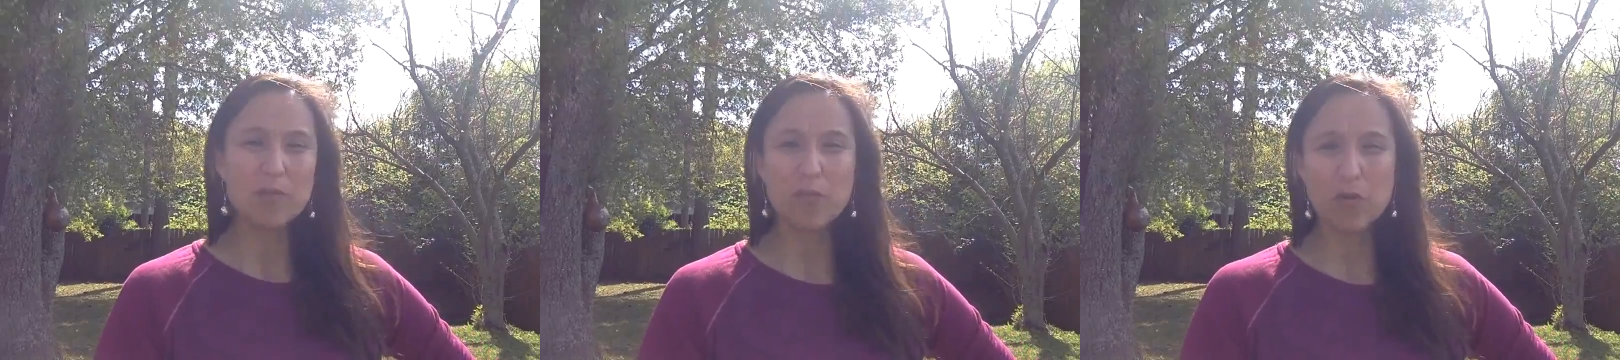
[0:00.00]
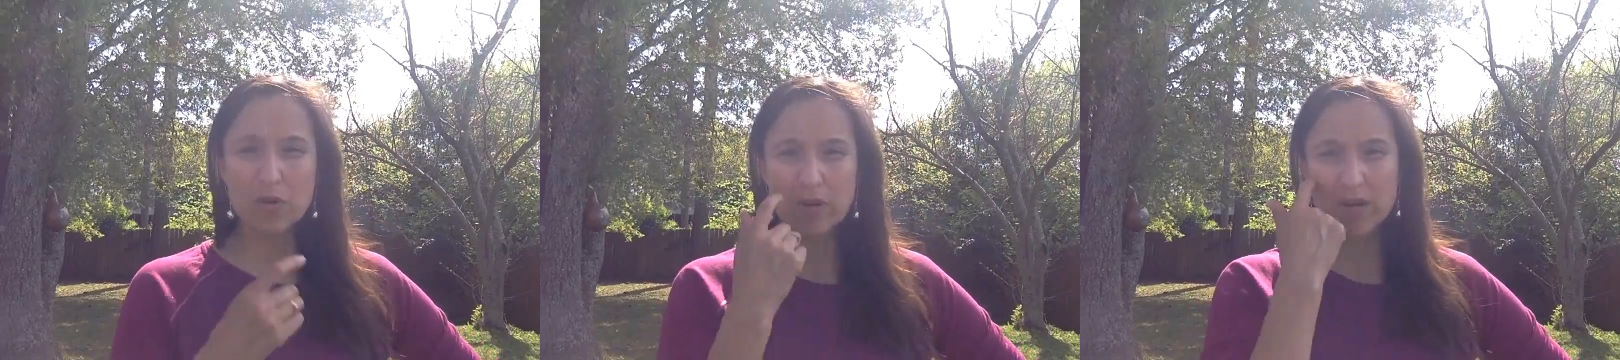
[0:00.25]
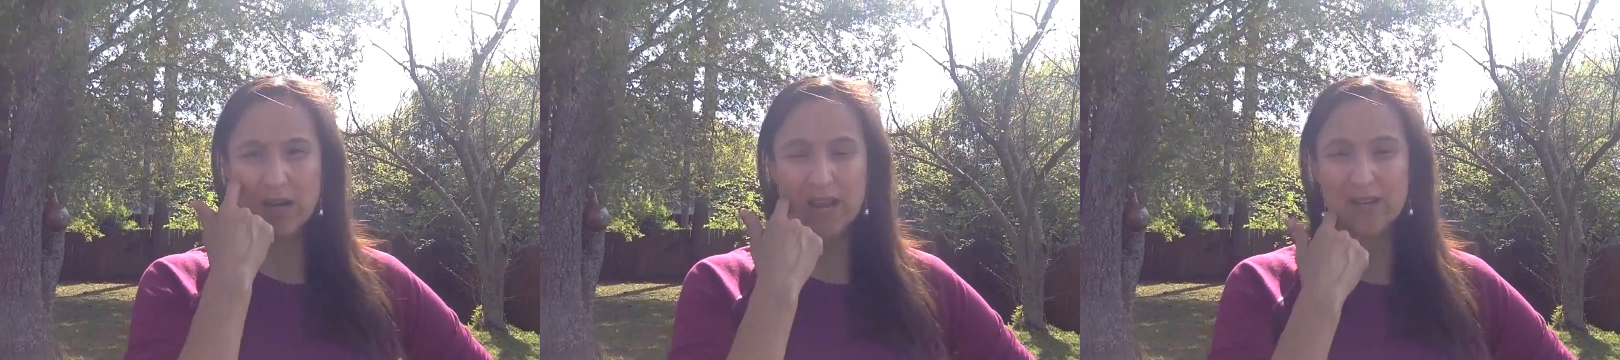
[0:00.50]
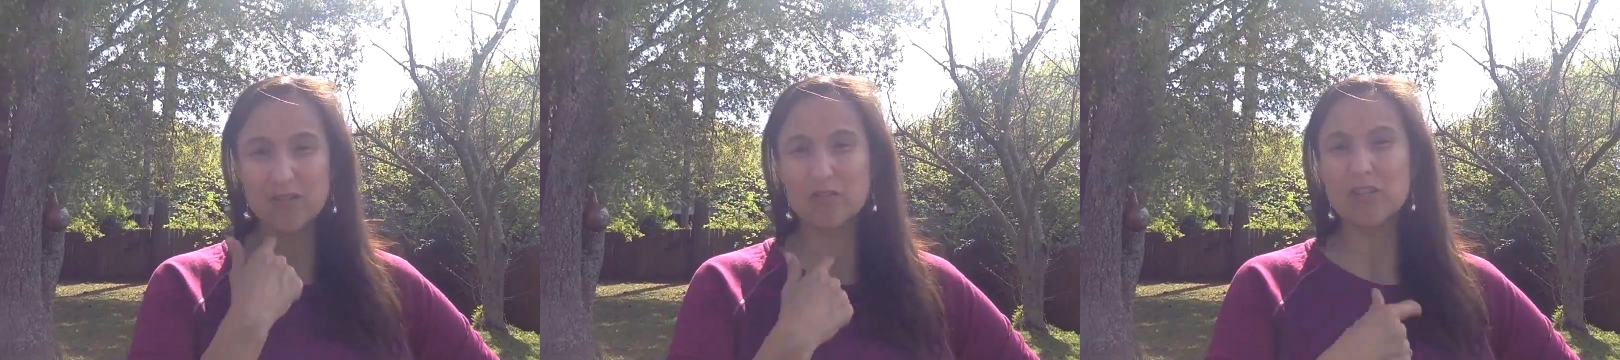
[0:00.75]
more
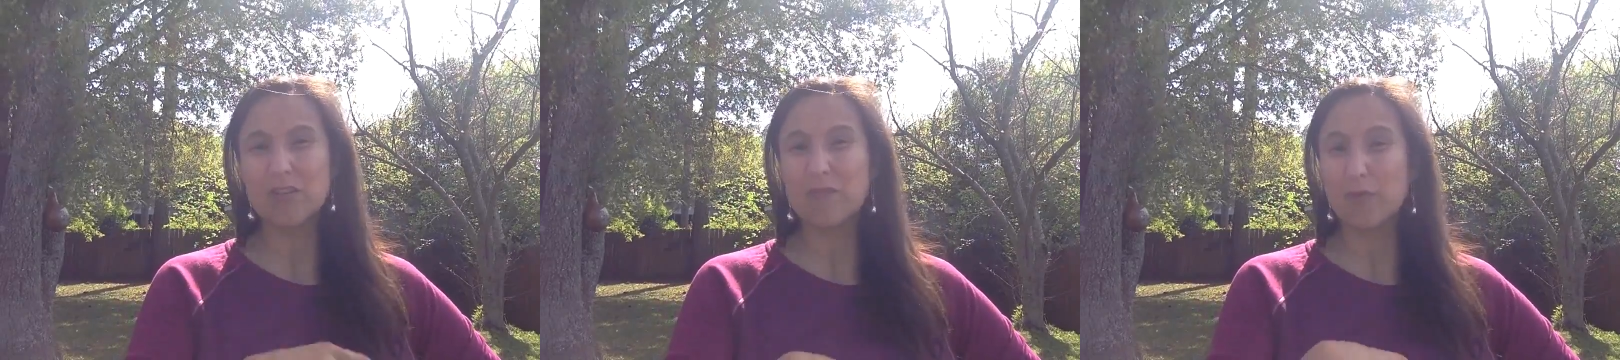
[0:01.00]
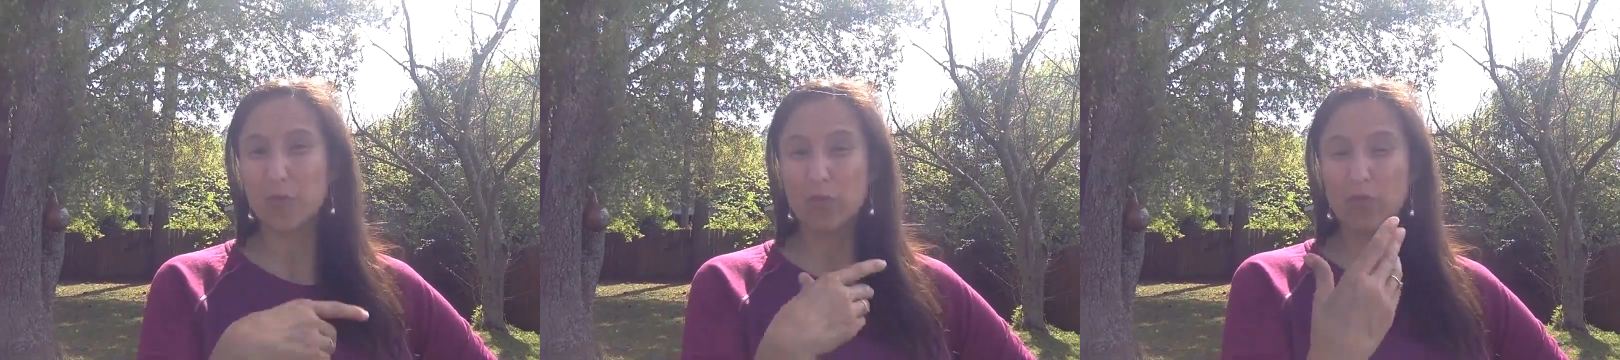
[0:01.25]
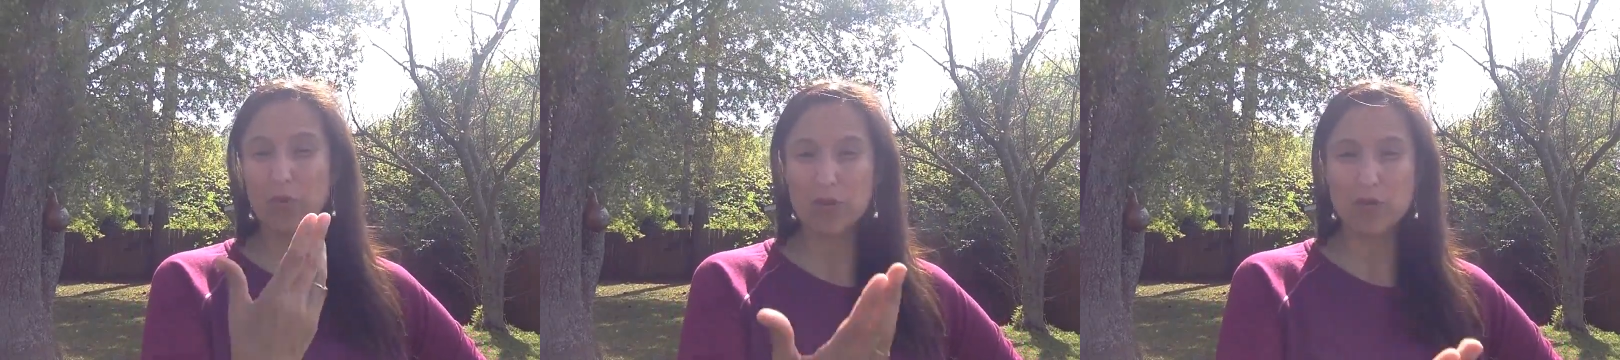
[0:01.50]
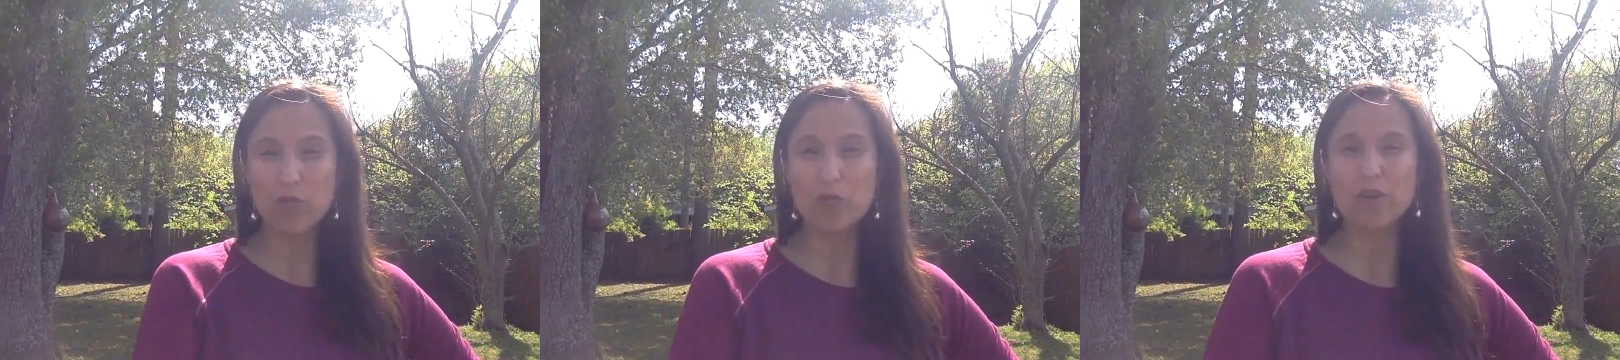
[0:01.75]
energy for
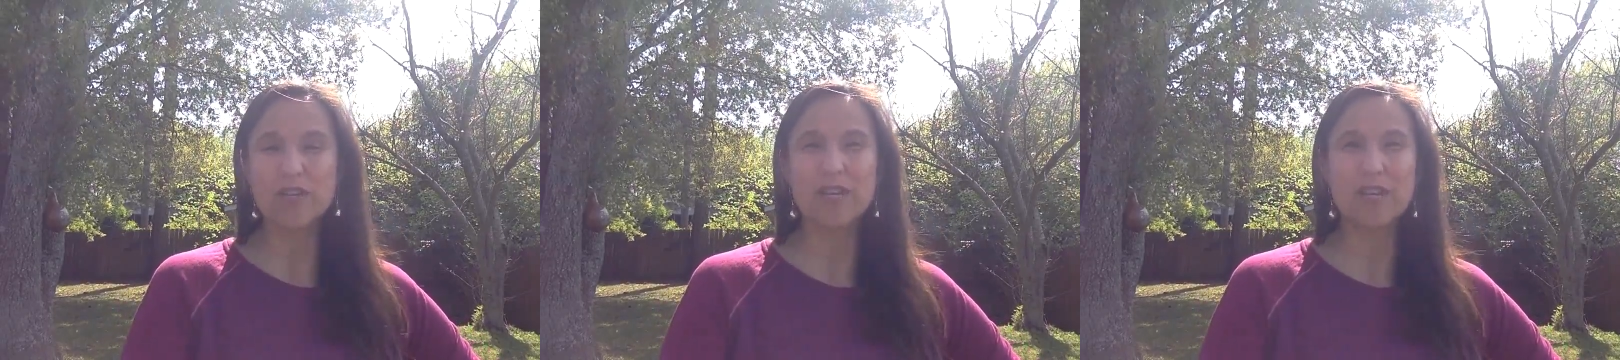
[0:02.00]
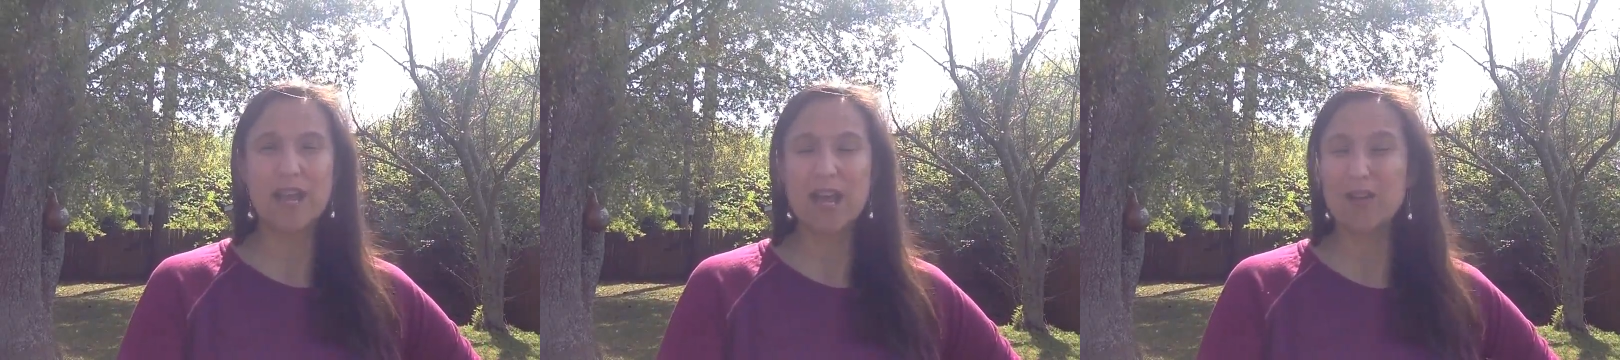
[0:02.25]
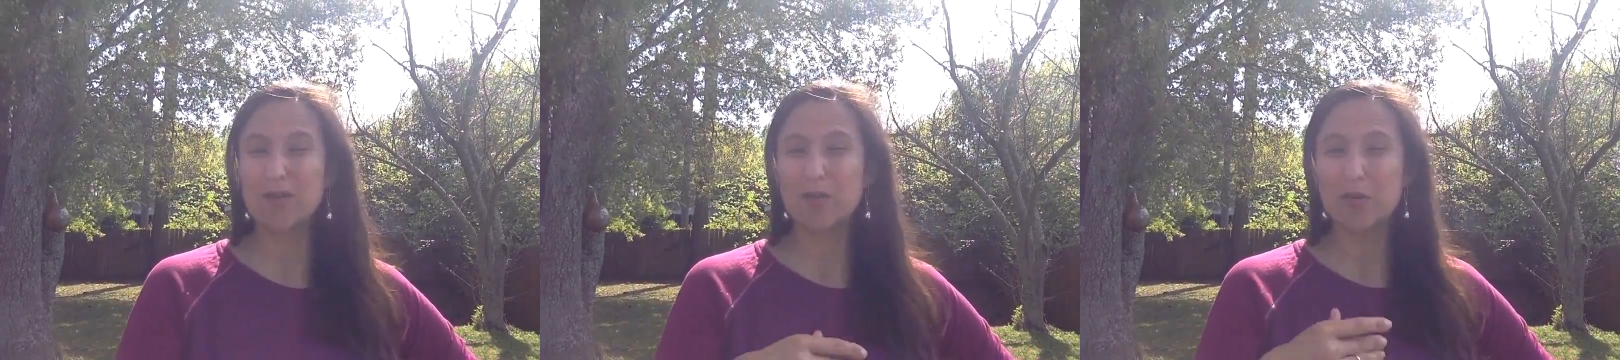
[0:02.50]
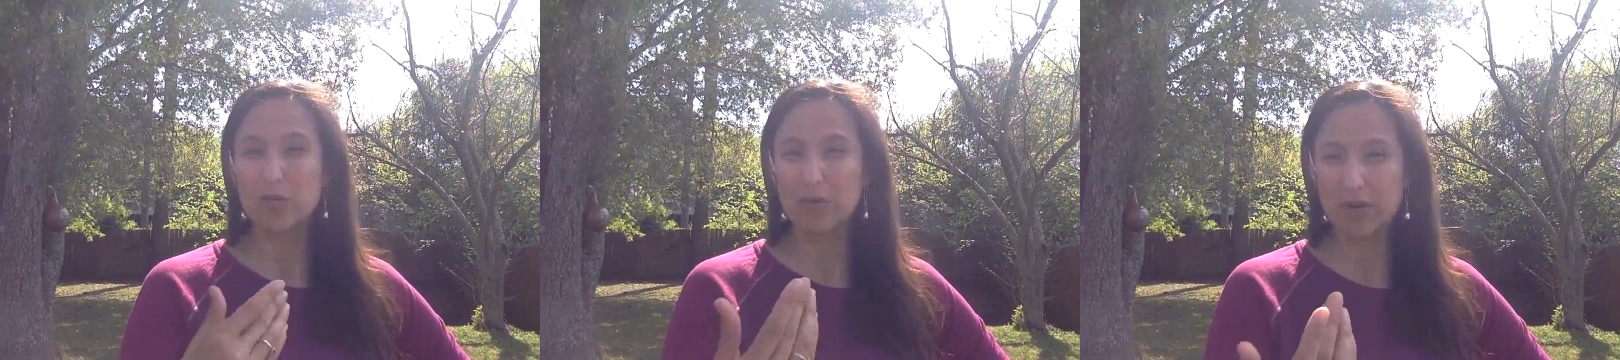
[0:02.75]
when you're working out
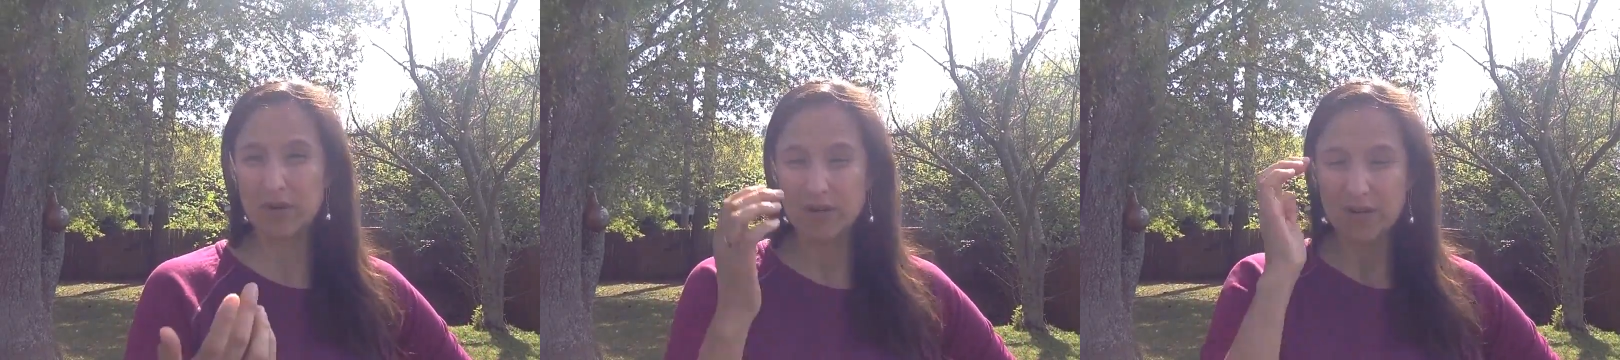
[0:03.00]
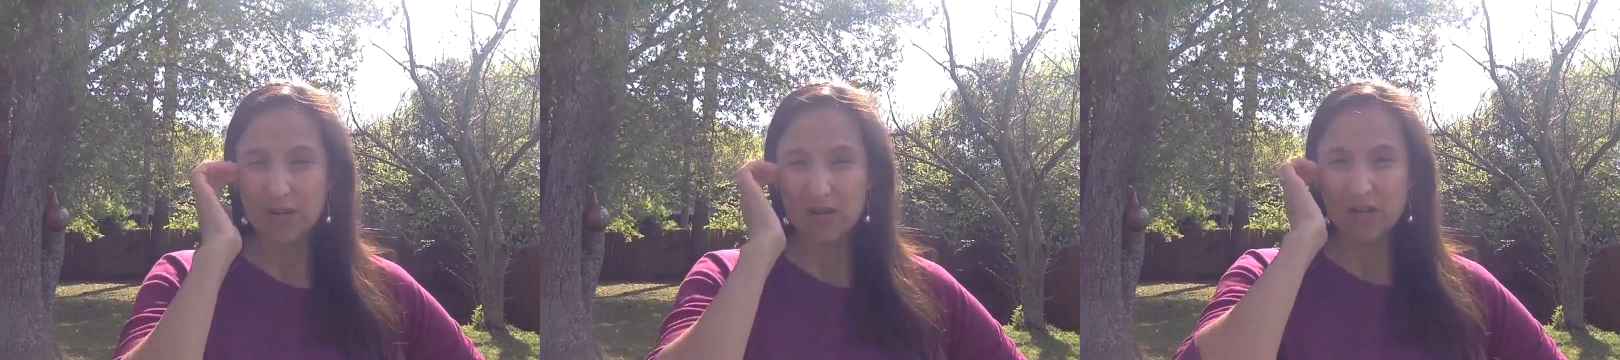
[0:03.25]
or